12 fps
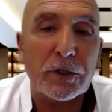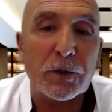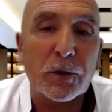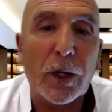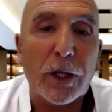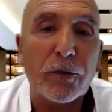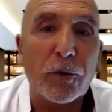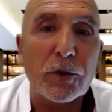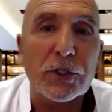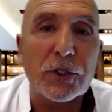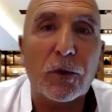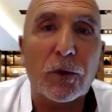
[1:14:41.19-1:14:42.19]
It was a wonderful
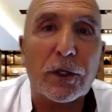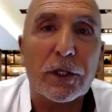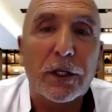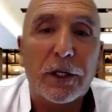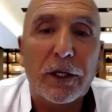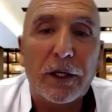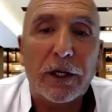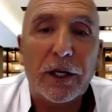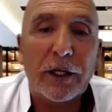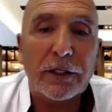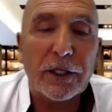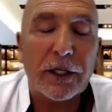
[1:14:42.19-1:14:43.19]
talk,
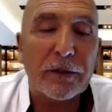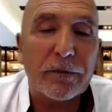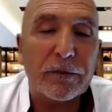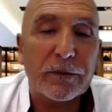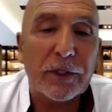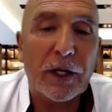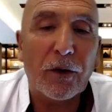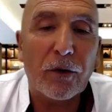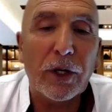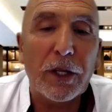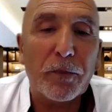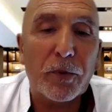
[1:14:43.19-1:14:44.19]
and you know, I
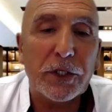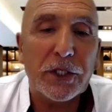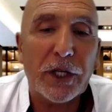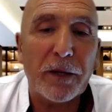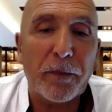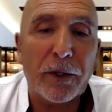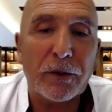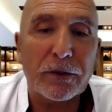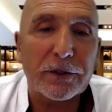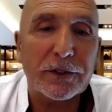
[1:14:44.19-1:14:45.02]
really appreciate it, Beryl.